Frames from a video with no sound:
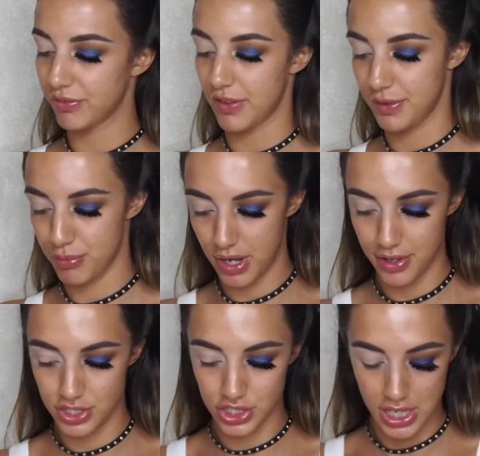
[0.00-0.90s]
fluffy
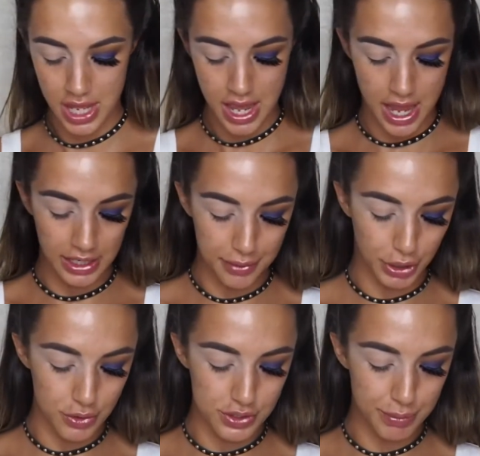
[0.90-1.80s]
brush, and I'm
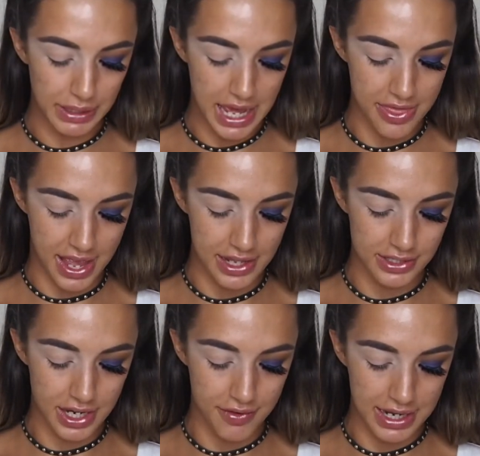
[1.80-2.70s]
going to apply that
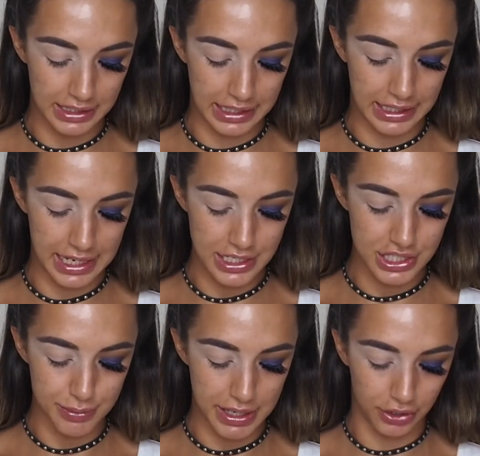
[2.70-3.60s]
directly
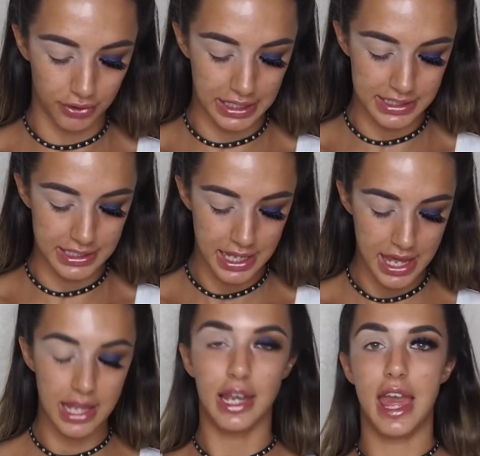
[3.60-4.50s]
into my crease,
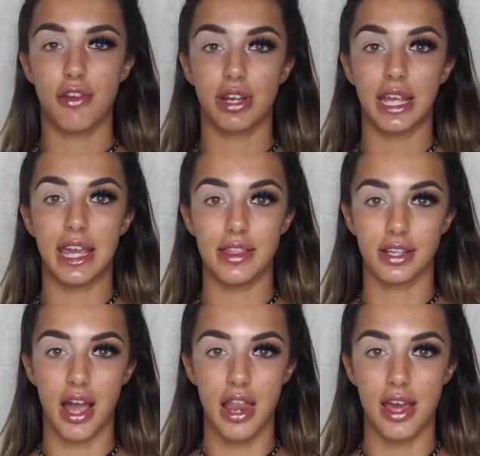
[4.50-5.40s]
layering in the
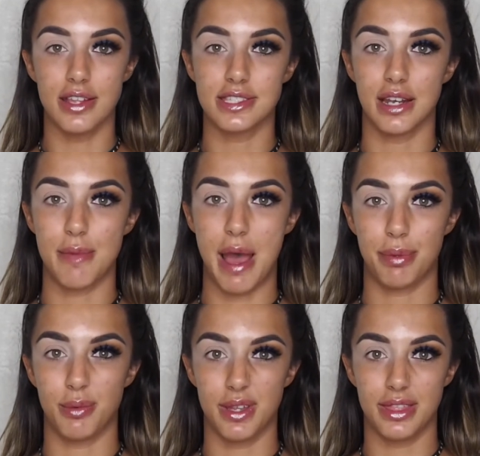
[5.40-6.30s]
colour until I'm
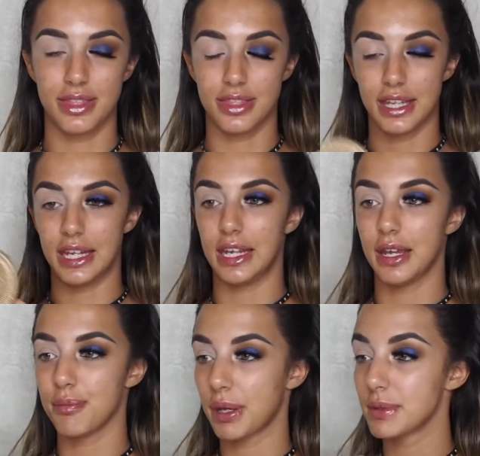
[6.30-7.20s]
happy with
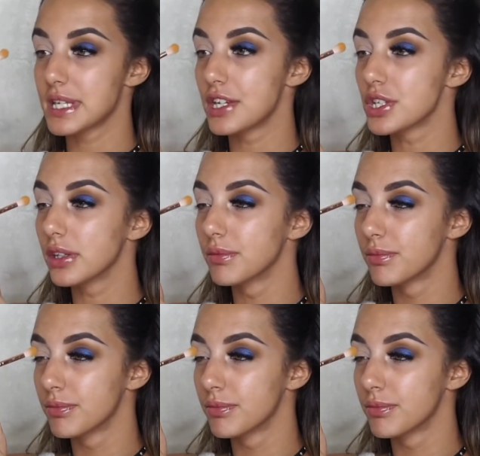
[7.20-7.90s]
the pigmentation.